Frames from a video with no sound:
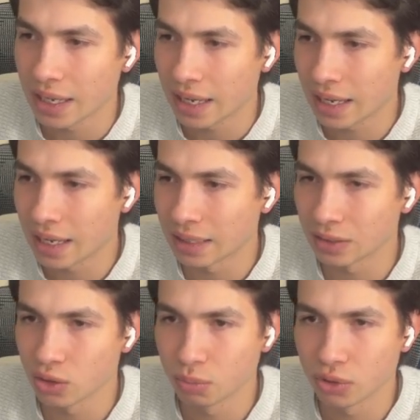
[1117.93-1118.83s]

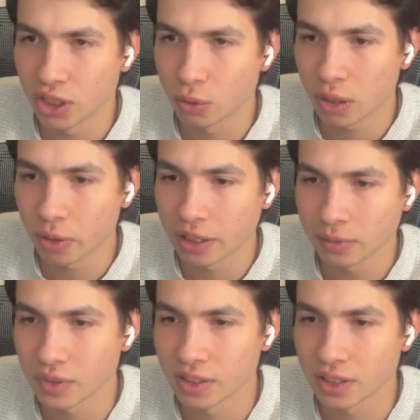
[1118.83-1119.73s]
and you put the URL,
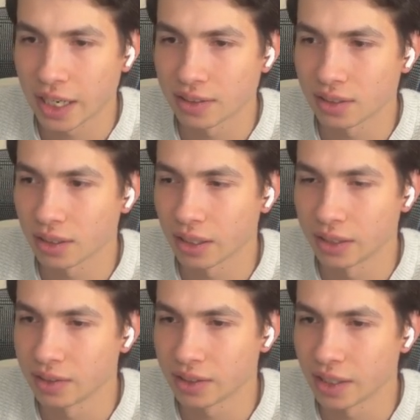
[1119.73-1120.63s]
in
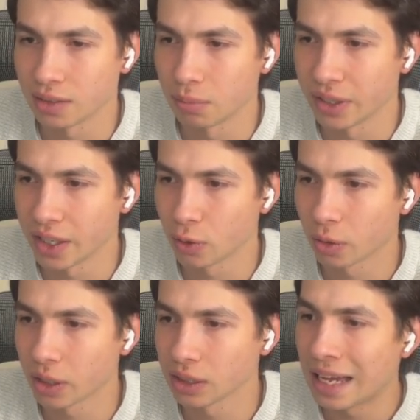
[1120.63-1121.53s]
this case media
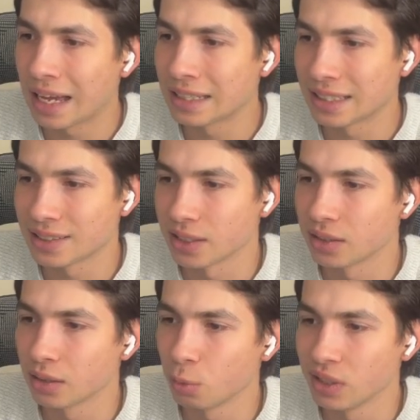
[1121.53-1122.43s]
URL, and that's
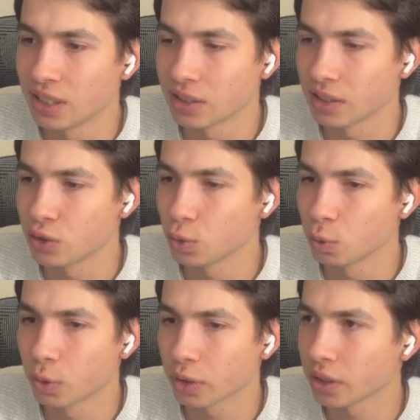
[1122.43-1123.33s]
it. With that it should
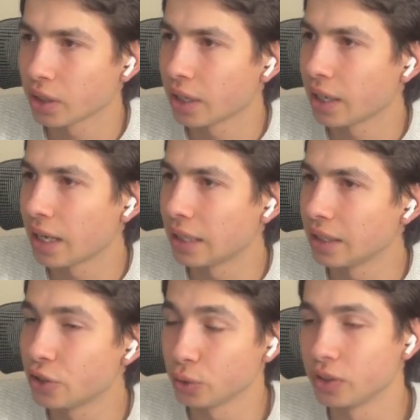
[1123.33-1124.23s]
work, and
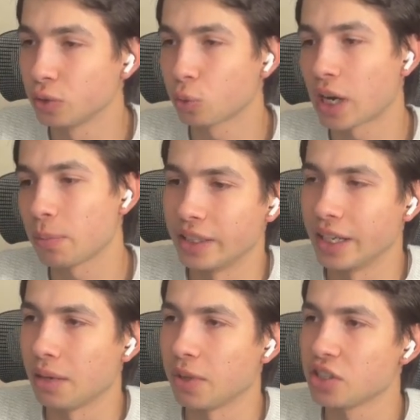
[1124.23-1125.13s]
it should describe
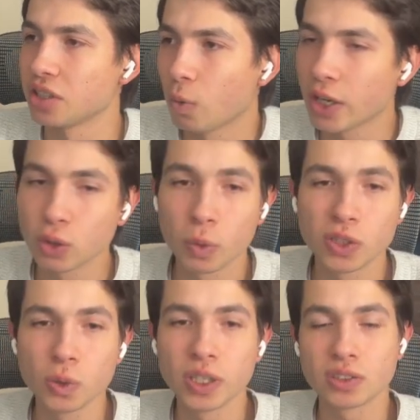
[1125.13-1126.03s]
the image. Why do we
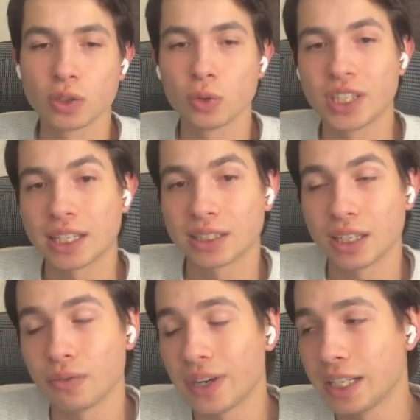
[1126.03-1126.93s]
do it? So that
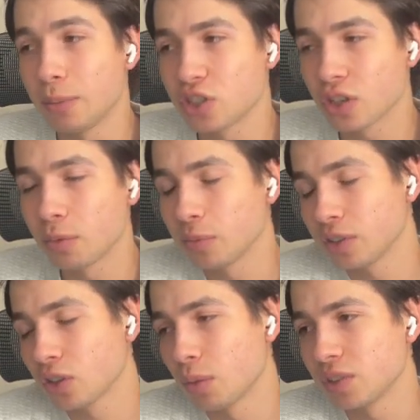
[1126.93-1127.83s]
if an image
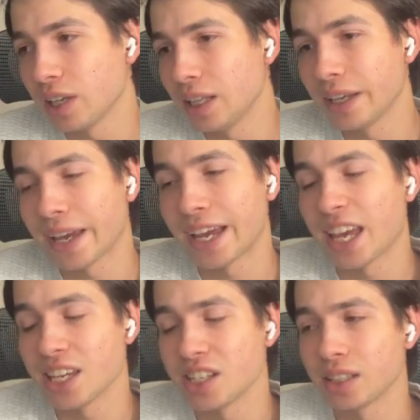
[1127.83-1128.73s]
comes in, the AI
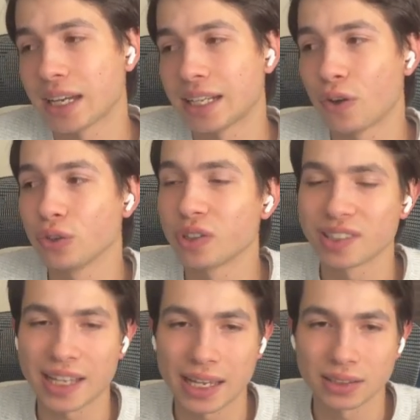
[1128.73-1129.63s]
agent can
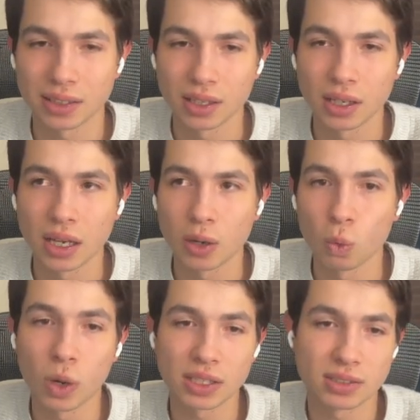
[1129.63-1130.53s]
understand
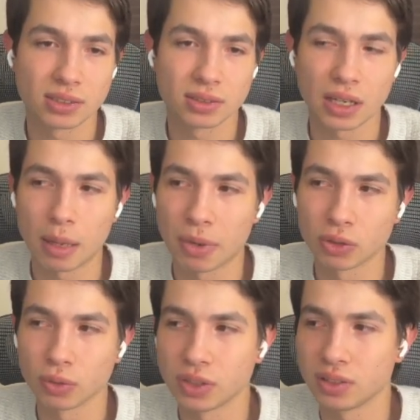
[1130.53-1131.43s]
what's
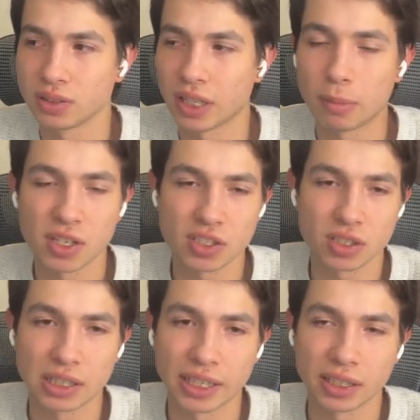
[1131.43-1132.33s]
about of this
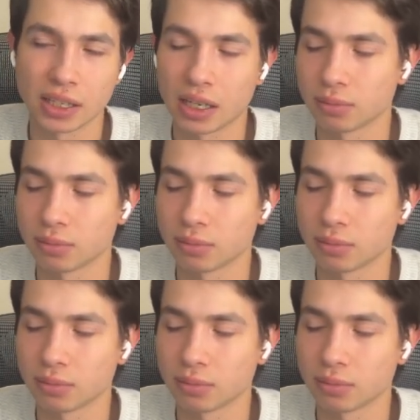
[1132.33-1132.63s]
image, like